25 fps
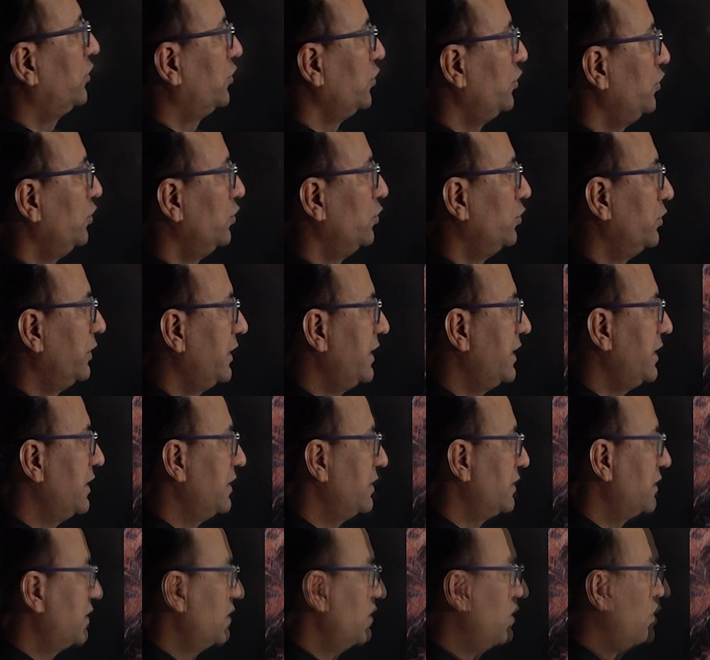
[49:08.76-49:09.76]
to you
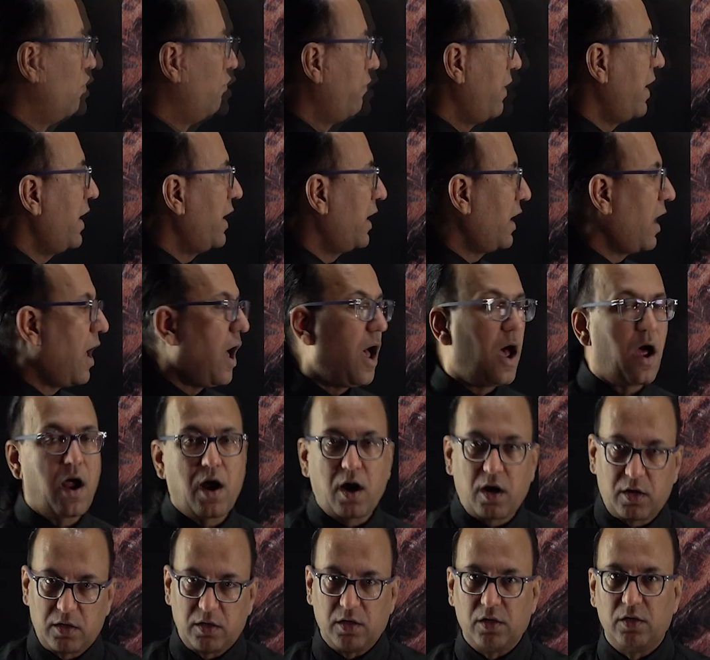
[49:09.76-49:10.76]
is, where
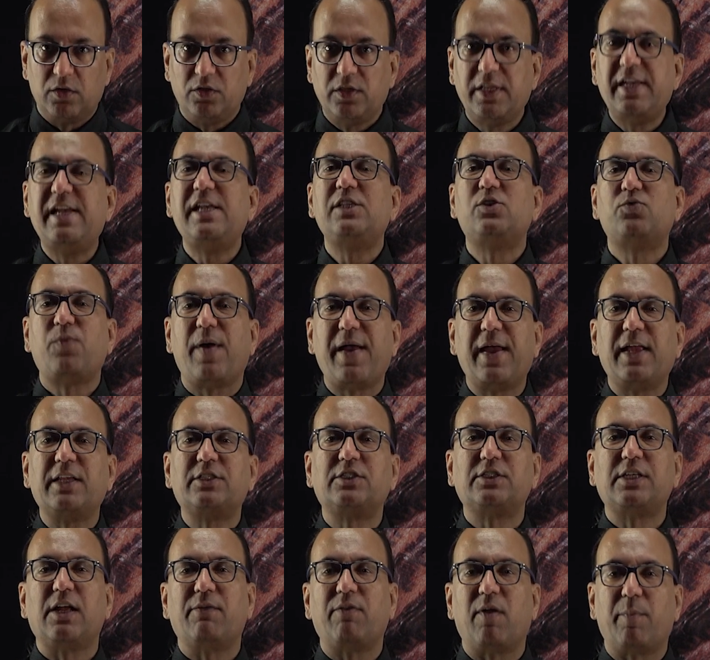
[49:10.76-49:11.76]
are these
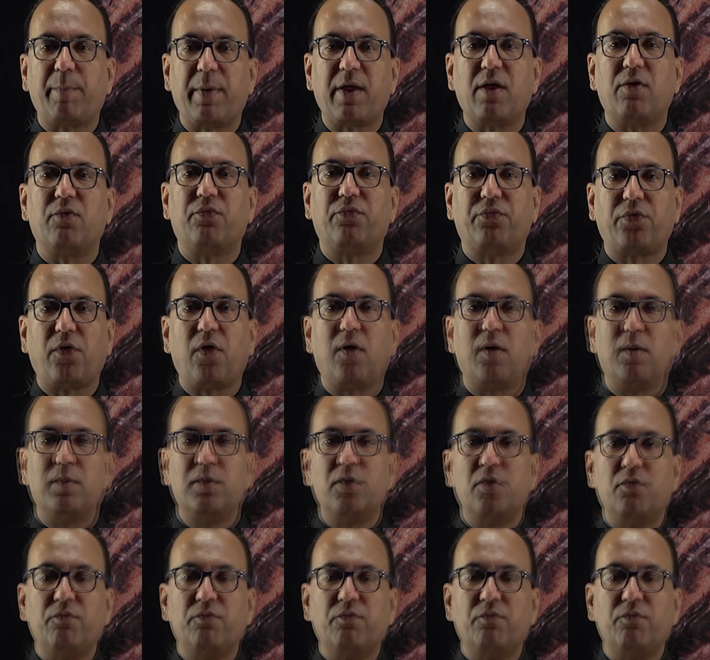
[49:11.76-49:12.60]
veins developing from?